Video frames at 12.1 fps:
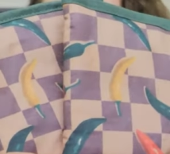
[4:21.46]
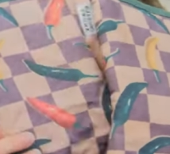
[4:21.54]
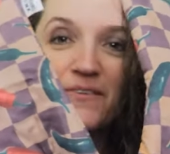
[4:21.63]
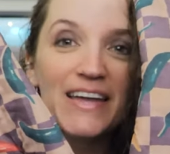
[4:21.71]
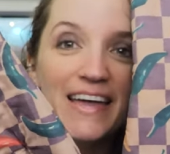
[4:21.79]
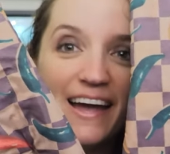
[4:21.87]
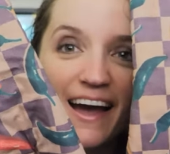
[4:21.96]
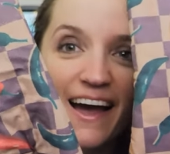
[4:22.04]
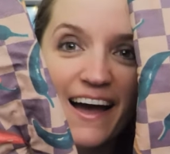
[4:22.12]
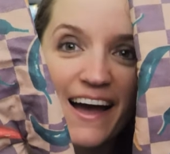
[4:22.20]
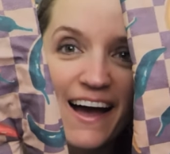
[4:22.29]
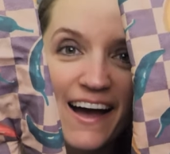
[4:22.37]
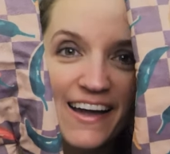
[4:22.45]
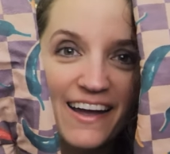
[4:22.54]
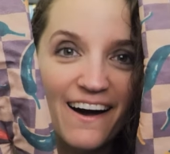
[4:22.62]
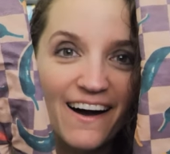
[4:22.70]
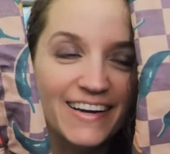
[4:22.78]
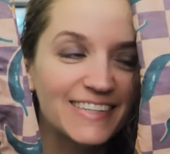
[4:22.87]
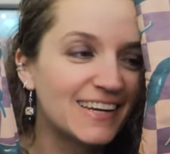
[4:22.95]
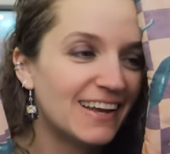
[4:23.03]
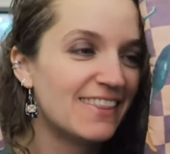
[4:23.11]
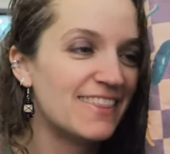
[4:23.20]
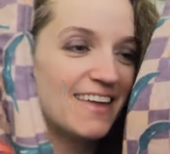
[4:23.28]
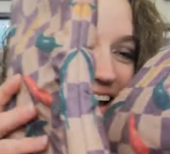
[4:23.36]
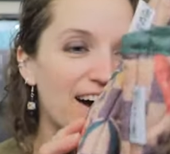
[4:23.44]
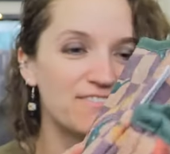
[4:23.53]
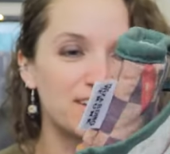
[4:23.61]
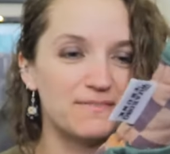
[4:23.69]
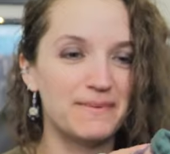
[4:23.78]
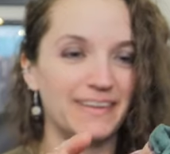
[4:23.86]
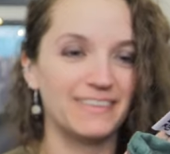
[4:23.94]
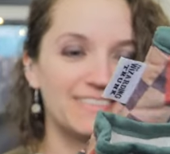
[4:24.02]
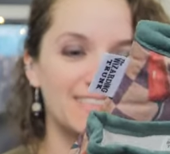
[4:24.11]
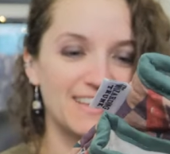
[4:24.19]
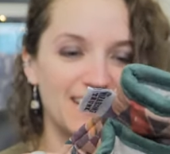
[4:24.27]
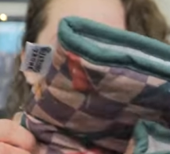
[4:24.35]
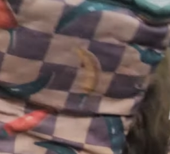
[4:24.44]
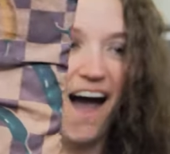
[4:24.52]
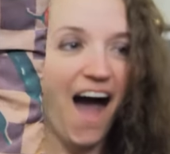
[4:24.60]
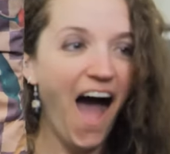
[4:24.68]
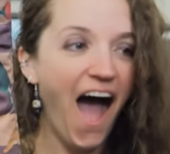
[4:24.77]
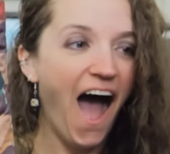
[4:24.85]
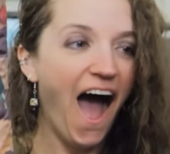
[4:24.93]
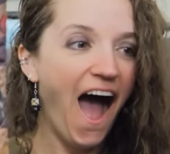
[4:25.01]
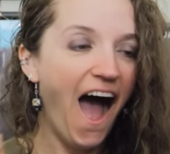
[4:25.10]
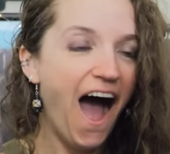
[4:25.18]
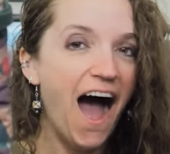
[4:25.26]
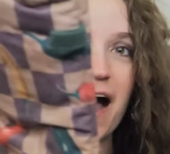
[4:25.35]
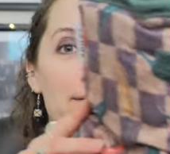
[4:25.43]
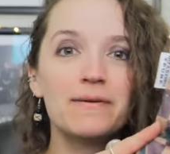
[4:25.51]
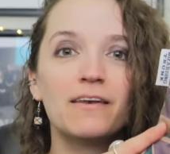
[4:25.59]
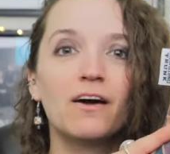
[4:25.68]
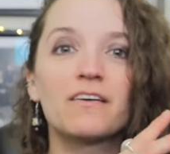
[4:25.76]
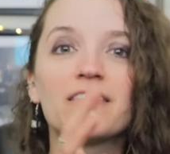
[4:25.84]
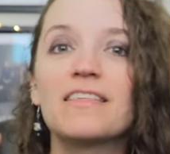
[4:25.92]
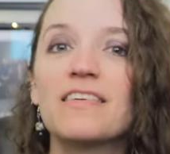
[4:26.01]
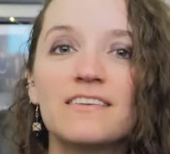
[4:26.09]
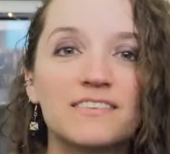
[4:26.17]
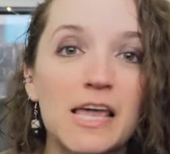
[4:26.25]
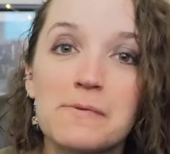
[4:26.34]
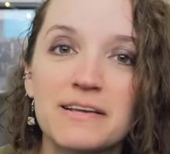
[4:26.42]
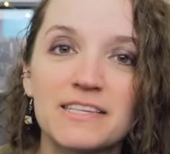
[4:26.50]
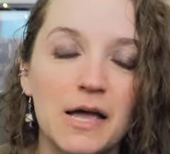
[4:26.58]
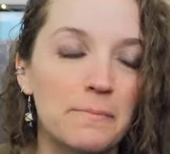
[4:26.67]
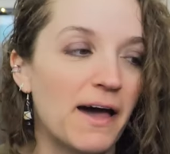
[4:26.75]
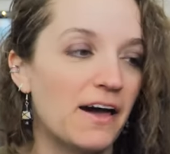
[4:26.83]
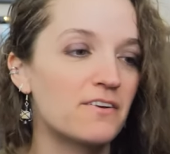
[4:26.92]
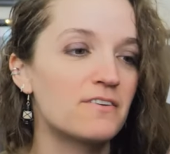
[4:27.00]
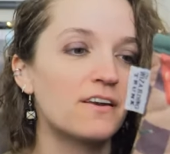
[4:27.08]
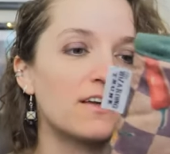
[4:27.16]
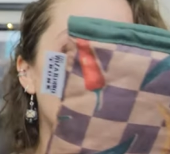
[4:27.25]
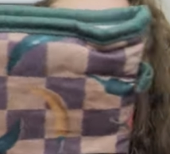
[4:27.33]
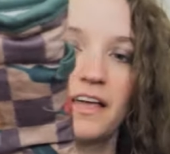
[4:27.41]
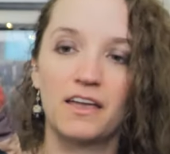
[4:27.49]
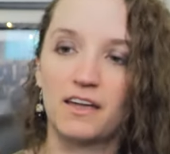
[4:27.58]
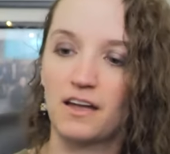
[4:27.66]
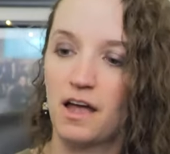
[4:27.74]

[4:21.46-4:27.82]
We got the oven mitts. I mean, are they the same exact pattern? Like,